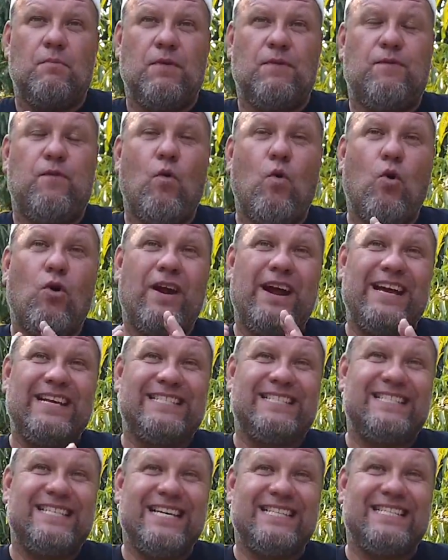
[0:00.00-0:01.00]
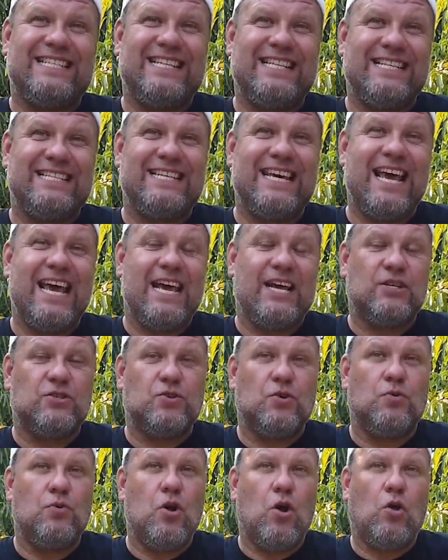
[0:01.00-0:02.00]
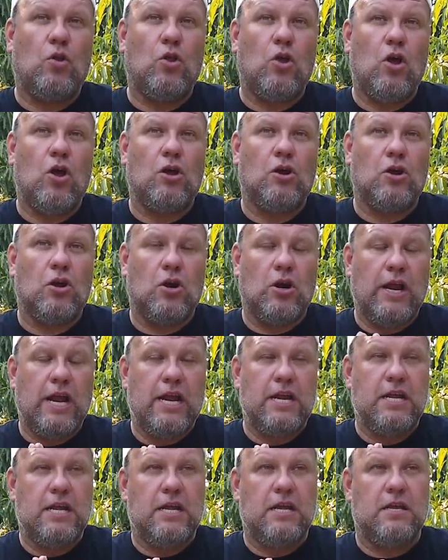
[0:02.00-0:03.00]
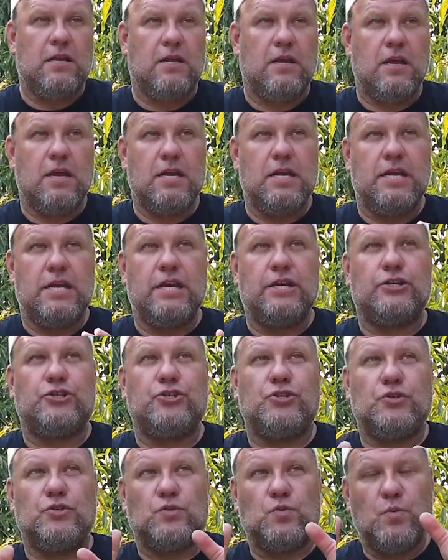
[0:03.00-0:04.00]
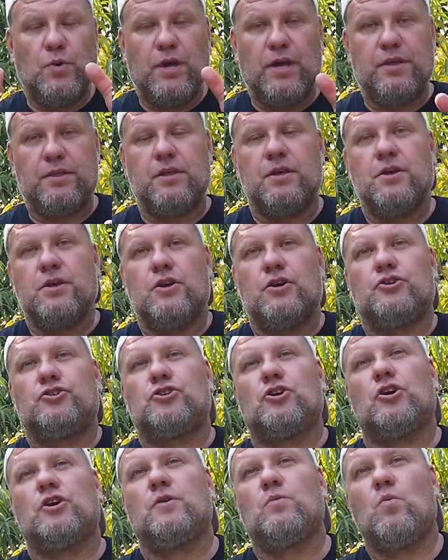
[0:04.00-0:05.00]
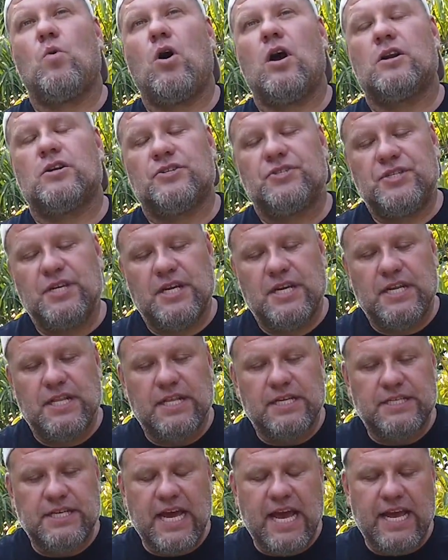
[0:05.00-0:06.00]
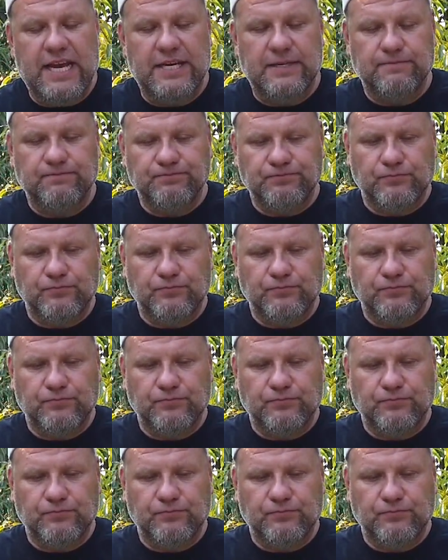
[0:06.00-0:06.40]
before it sits in the tank, so no longer any issues with dirty water sitting in the tank.